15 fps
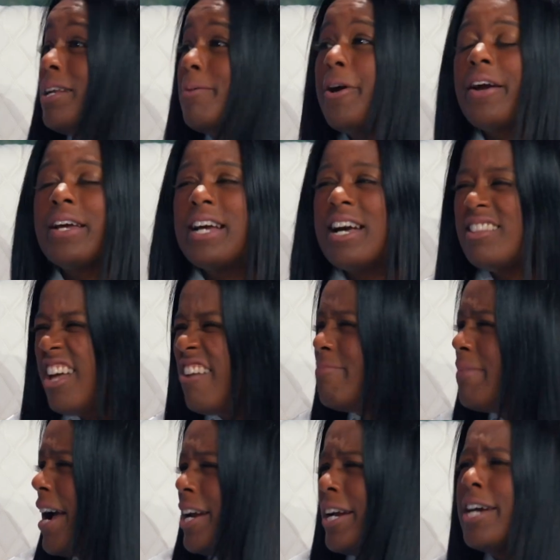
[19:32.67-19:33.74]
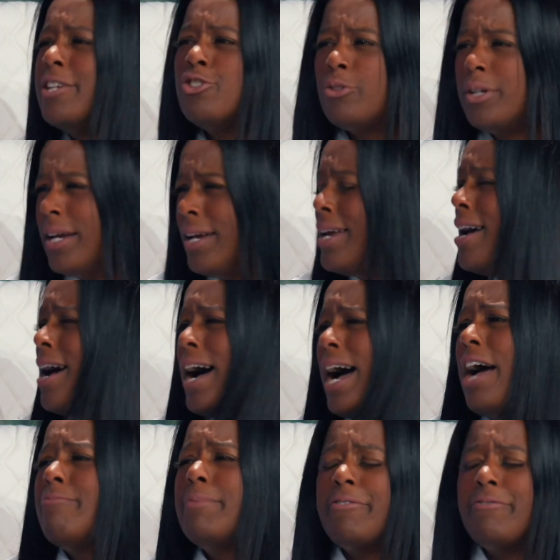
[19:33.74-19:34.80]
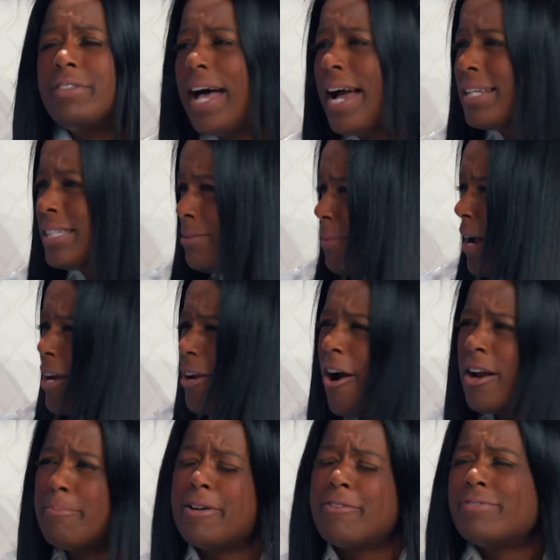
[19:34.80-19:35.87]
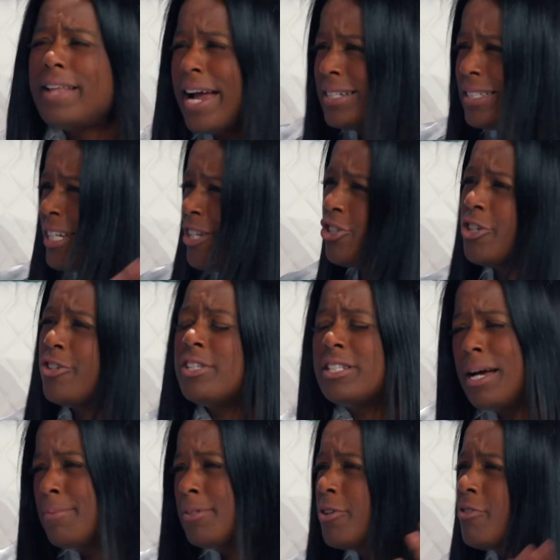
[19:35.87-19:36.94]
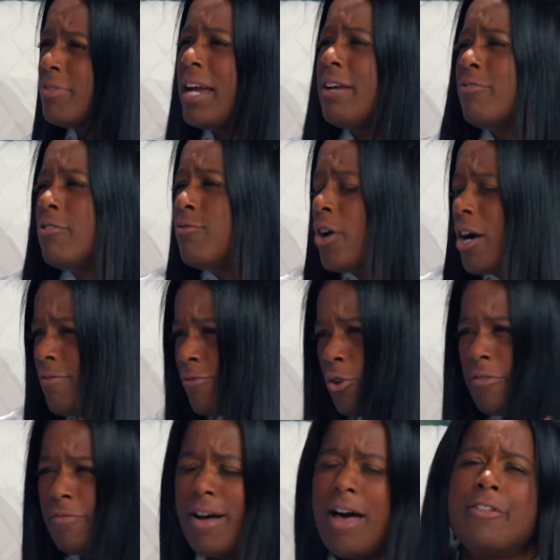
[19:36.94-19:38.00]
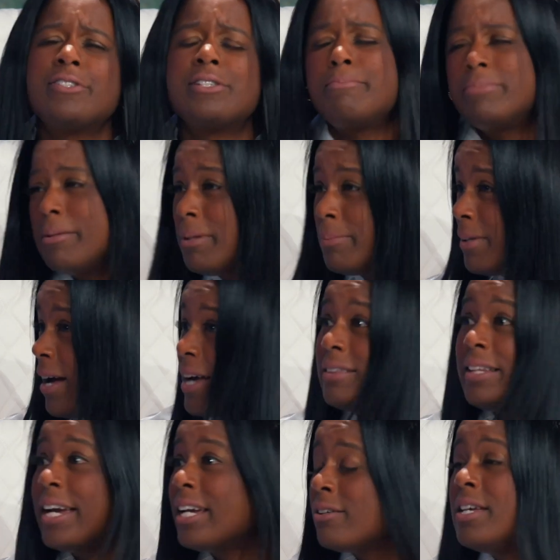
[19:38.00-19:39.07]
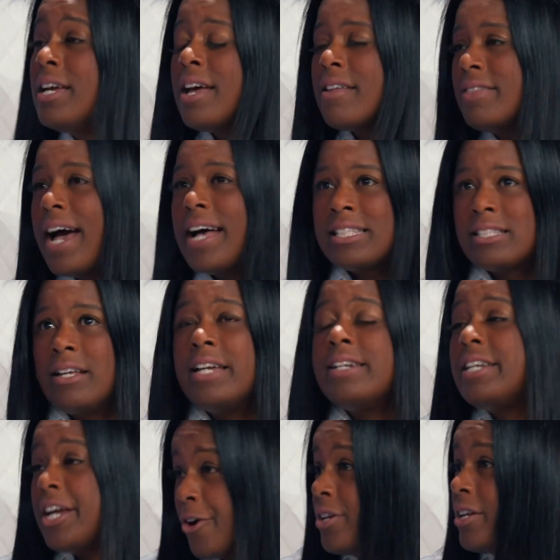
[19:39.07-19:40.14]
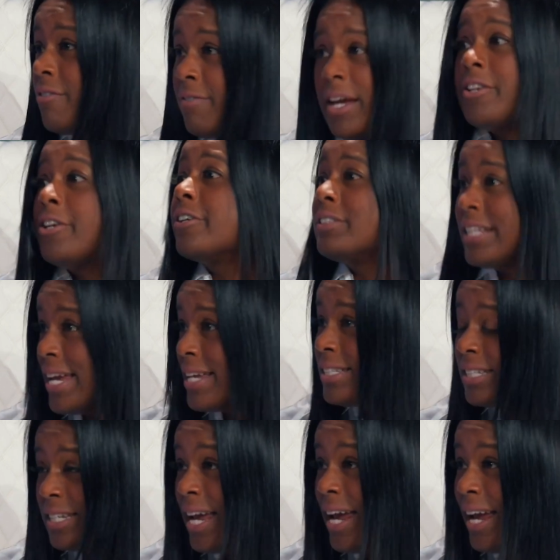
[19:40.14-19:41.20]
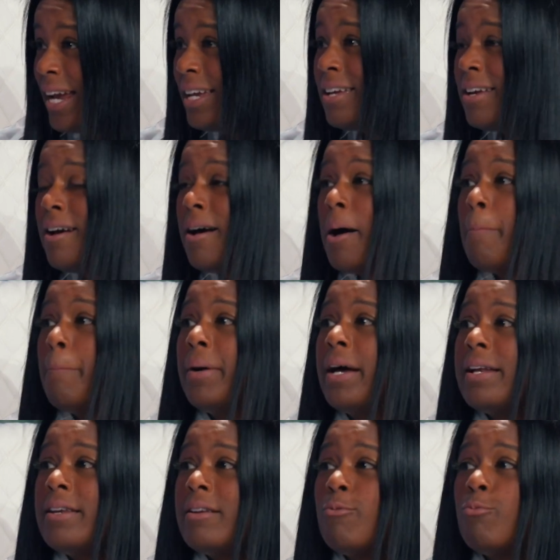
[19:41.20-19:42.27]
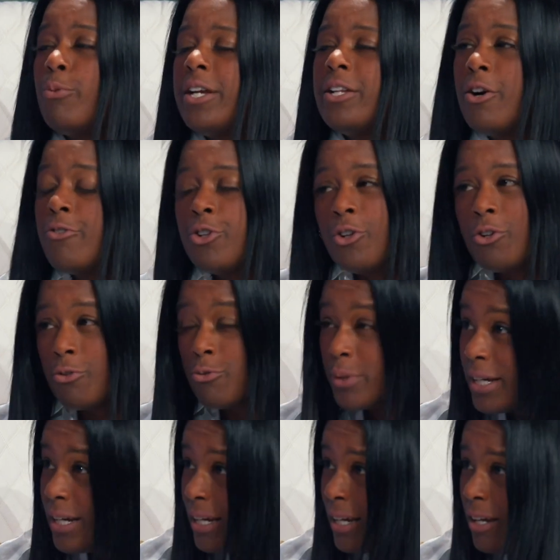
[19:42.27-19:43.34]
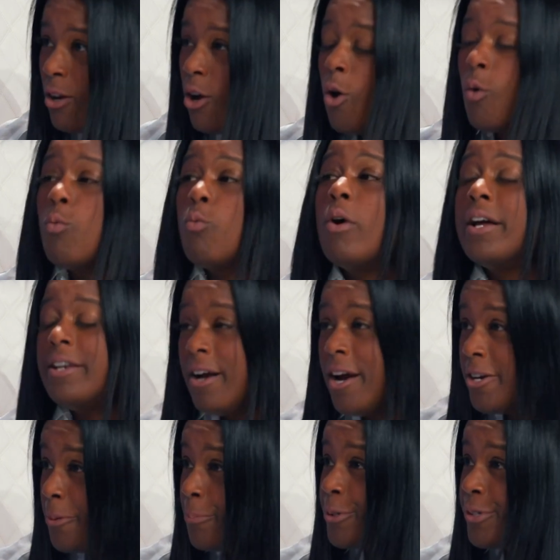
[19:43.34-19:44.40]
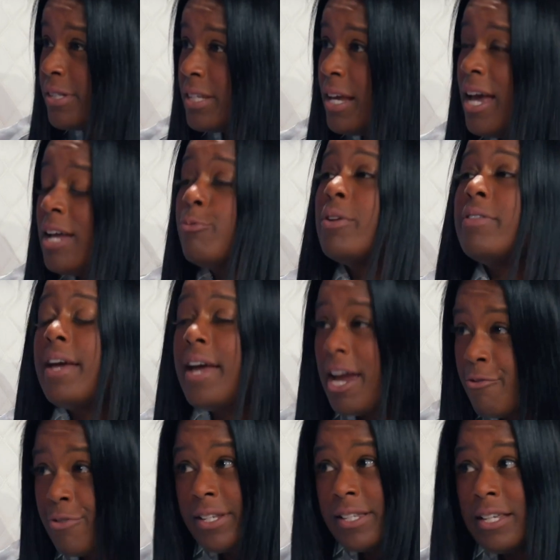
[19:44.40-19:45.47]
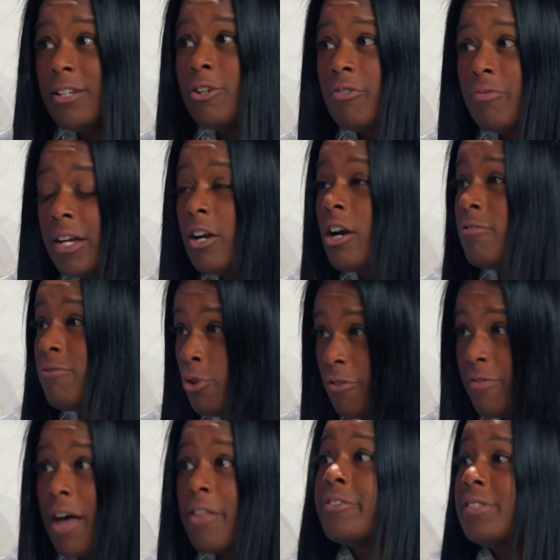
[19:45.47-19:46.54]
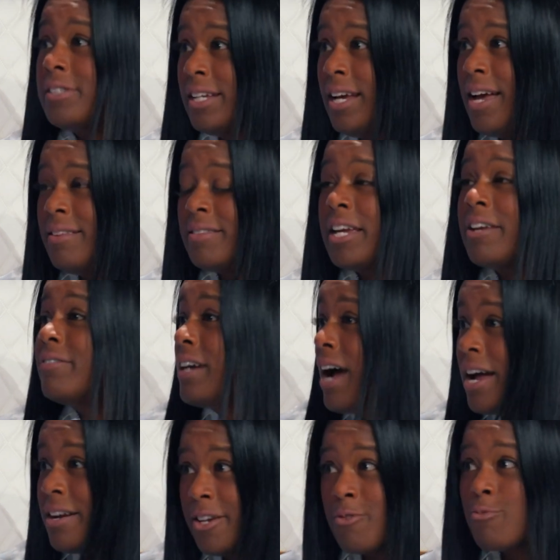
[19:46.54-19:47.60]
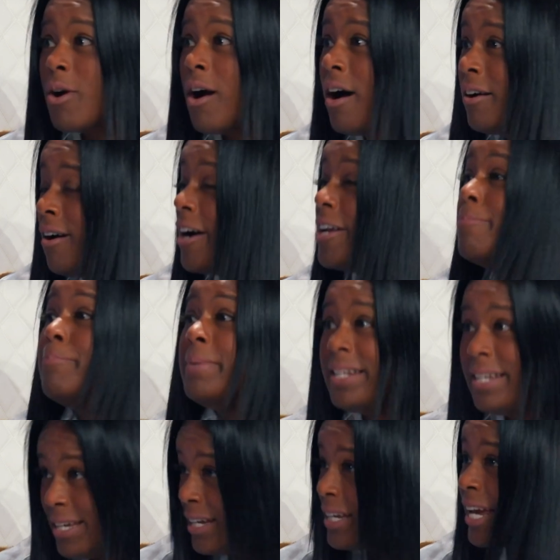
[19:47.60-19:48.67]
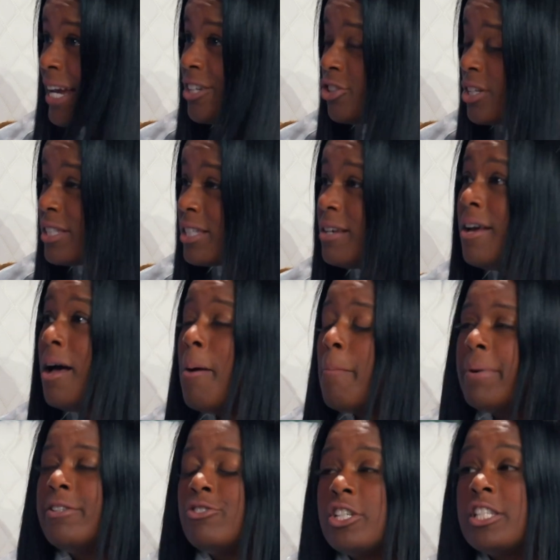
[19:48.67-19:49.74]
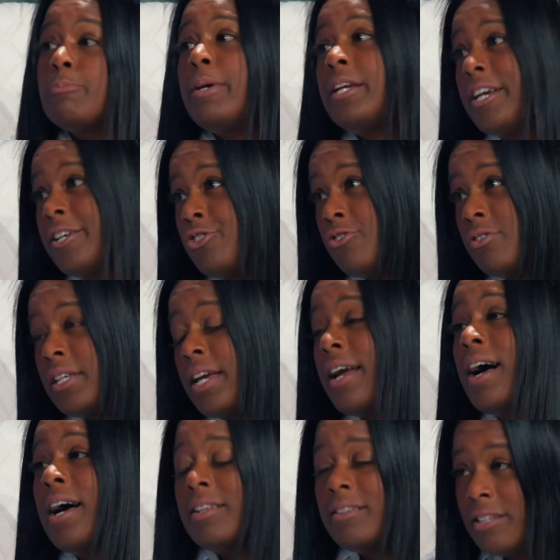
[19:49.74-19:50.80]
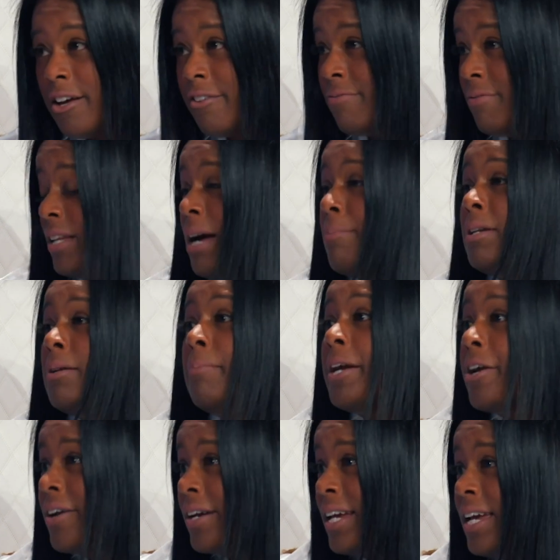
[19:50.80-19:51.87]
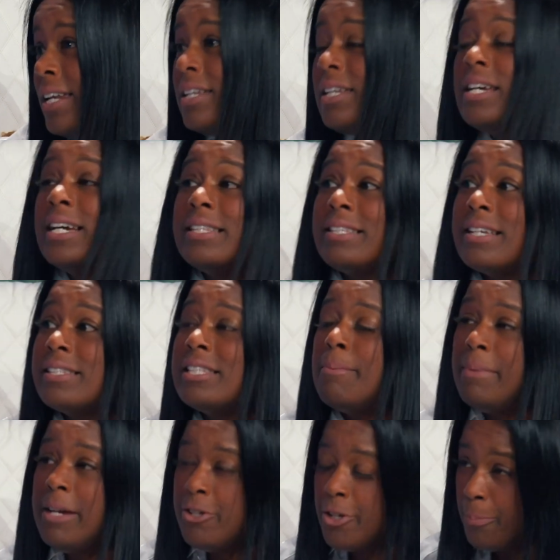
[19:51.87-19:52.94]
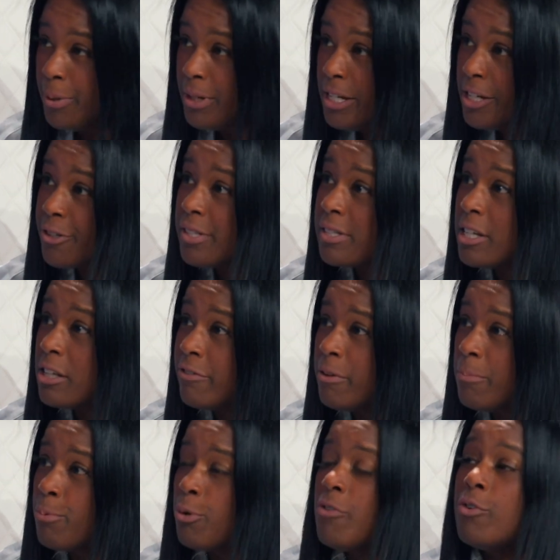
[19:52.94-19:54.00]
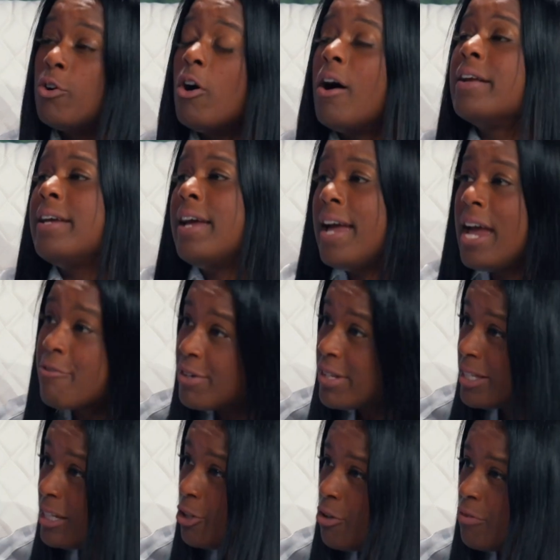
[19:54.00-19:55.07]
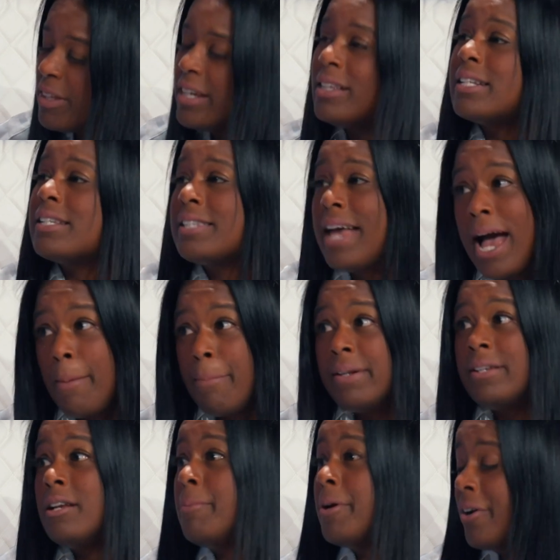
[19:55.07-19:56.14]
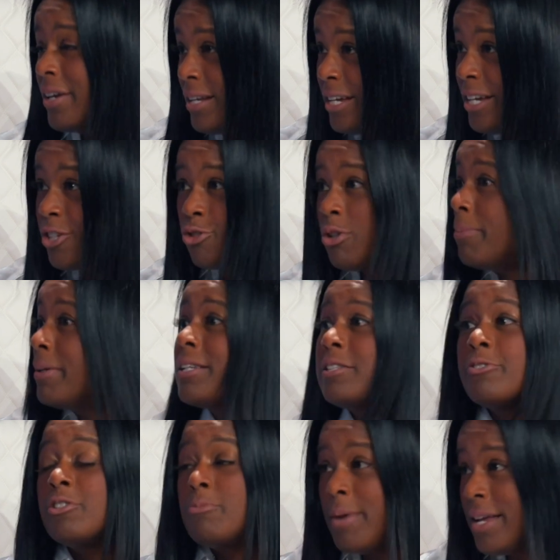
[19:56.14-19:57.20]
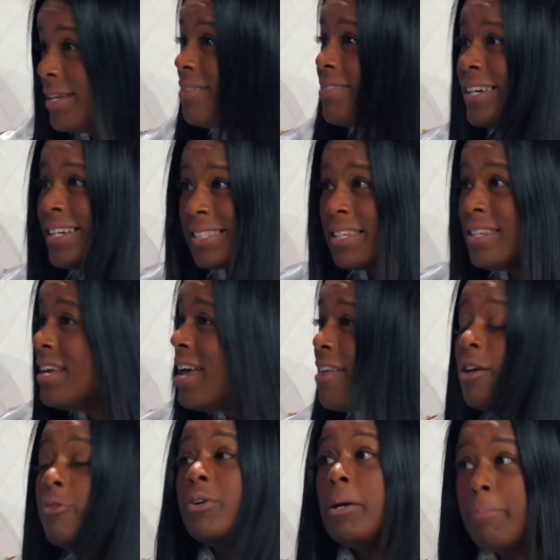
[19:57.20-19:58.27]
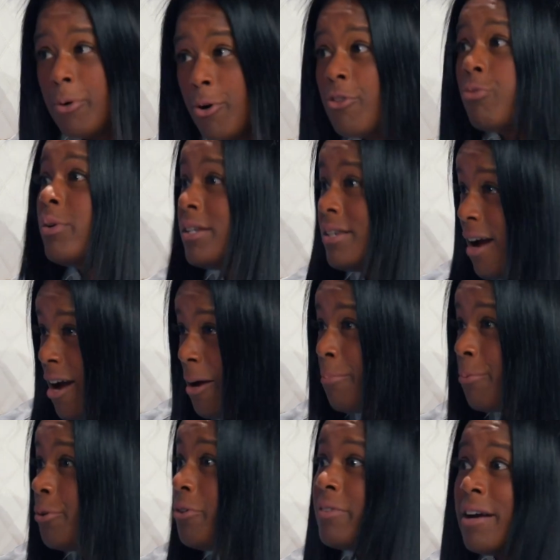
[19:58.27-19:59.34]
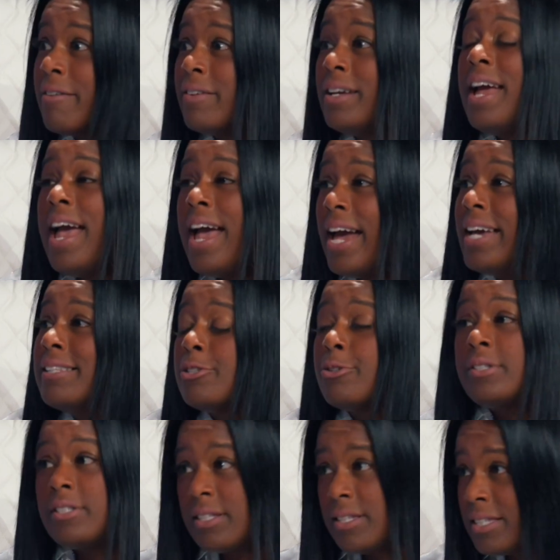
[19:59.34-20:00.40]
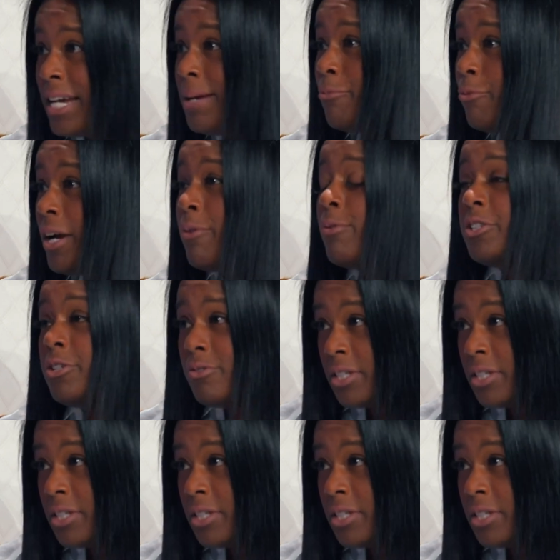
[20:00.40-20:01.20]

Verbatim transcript: an American. Yeah. I love my country. I have my flags in yeah. my yard and my flag t-shirts, and I'm yeah. so thankful for our forefathers and blah, blah, blah. Like that's a narrative in our mm -hmm. land mm-hmm. today. Mm -hmm. But we don't agree 100% with every single thing our forefathers done. They have gotten it wrong mm -hmm. on mm-hmm. many occasions. Mm -hmm. But just because you say, I love that I'm an American, mm -hmm. doesn't mean you're putting your seal of mm-hmm. approval on every single thing that has mm-hmm. happened in American history because there's many things that we both would not approve of. And so it's the same way when you